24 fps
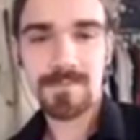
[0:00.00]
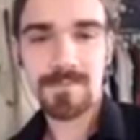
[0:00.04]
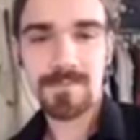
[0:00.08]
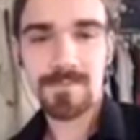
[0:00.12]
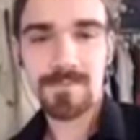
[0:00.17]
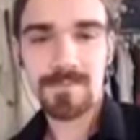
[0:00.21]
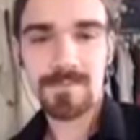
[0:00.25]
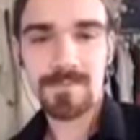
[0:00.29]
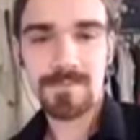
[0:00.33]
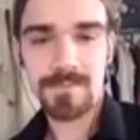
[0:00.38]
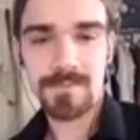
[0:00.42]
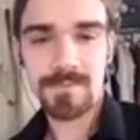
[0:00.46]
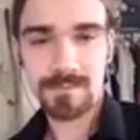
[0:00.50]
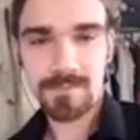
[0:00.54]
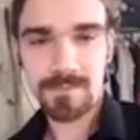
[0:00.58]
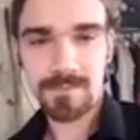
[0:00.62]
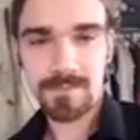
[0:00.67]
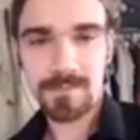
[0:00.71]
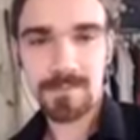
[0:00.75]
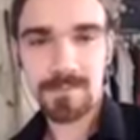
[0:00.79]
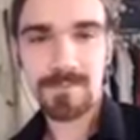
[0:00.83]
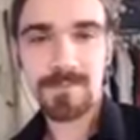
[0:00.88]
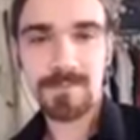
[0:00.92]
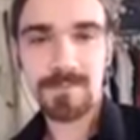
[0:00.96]

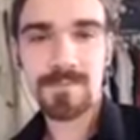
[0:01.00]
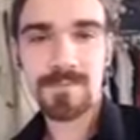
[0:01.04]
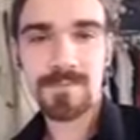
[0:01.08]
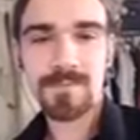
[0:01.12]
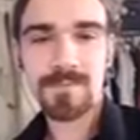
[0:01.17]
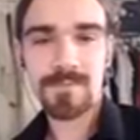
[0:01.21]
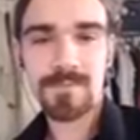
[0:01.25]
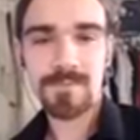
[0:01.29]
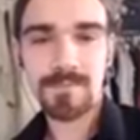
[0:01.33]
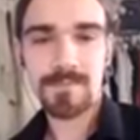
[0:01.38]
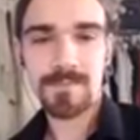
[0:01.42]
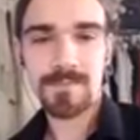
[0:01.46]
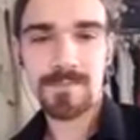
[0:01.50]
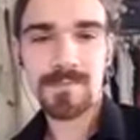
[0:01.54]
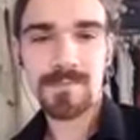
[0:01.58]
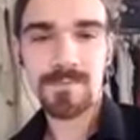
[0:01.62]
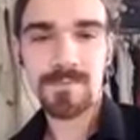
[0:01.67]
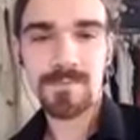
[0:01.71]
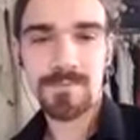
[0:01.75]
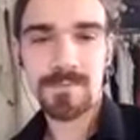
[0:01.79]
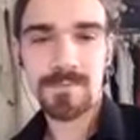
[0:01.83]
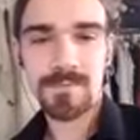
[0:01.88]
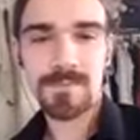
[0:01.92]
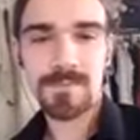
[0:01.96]

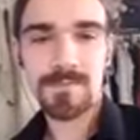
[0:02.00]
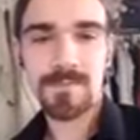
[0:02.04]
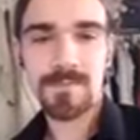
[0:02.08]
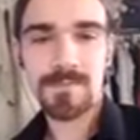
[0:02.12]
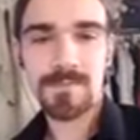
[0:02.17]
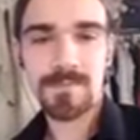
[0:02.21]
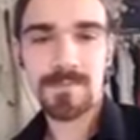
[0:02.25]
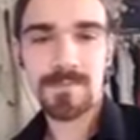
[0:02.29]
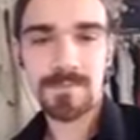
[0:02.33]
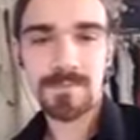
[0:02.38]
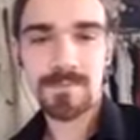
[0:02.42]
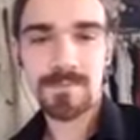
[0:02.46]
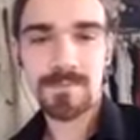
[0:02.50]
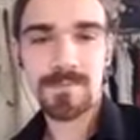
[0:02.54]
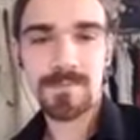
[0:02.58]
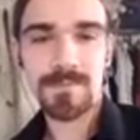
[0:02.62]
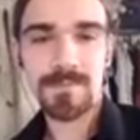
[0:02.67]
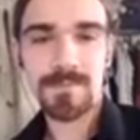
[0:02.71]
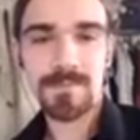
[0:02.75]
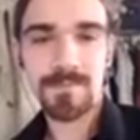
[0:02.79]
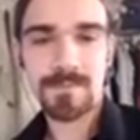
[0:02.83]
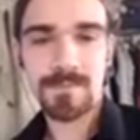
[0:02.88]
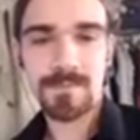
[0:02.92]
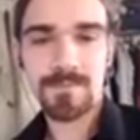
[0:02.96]

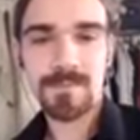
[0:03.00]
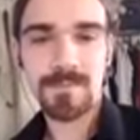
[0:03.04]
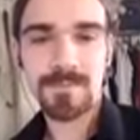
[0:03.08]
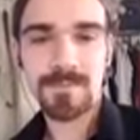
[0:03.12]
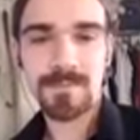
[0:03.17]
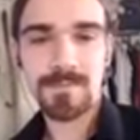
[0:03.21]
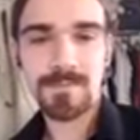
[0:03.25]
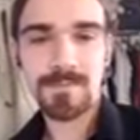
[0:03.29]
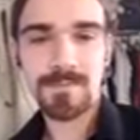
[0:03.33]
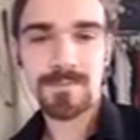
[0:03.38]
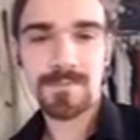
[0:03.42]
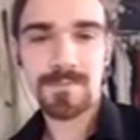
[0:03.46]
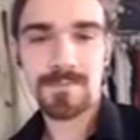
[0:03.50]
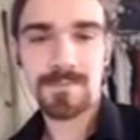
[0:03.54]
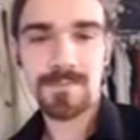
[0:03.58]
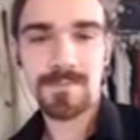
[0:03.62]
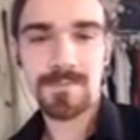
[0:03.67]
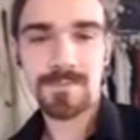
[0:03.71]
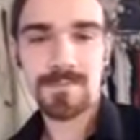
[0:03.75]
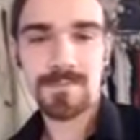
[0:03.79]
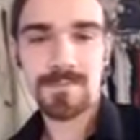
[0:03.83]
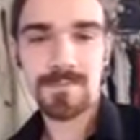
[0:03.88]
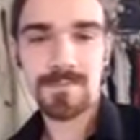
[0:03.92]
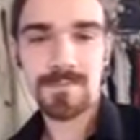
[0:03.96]

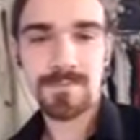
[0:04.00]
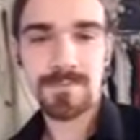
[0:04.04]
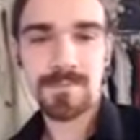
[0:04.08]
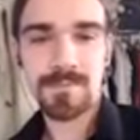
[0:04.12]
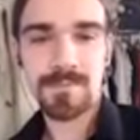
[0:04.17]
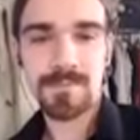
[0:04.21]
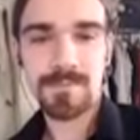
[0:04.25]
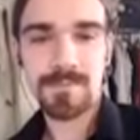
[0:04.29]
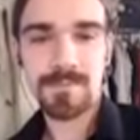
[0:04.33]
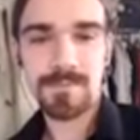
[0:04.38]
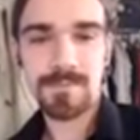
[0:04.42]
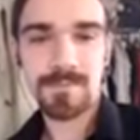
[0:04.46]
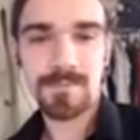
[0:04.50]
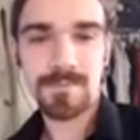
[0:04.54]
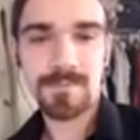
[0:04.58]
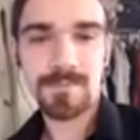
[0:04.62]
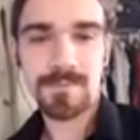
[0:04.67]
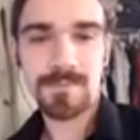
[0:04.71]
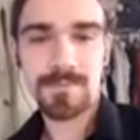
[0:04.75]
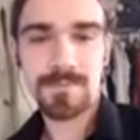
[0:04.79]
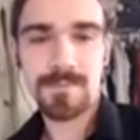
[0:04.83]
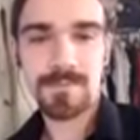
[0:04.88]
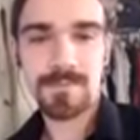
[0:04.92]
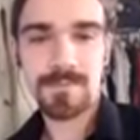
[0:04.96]

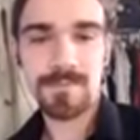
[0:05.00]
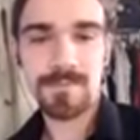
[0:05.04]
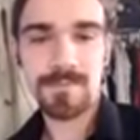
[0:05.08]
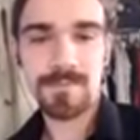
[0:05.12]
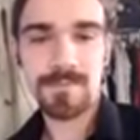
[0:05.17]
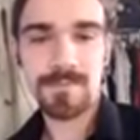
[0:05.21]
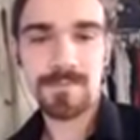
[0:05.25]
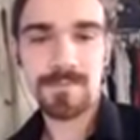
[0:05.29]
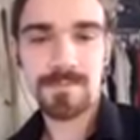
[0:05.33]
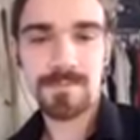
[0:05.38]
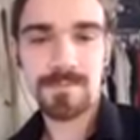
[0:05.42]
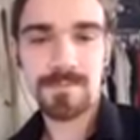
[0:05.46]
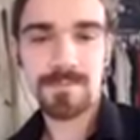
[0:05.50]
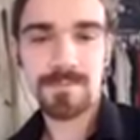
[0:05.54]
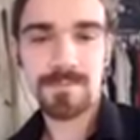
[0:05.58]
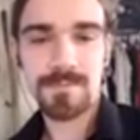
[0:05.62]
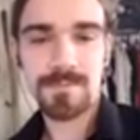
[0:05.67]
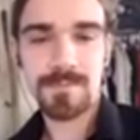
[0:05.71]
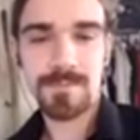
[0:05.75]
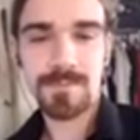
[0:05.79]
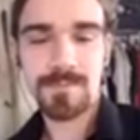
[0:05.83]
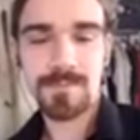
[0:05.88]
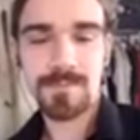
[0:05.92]
(silent)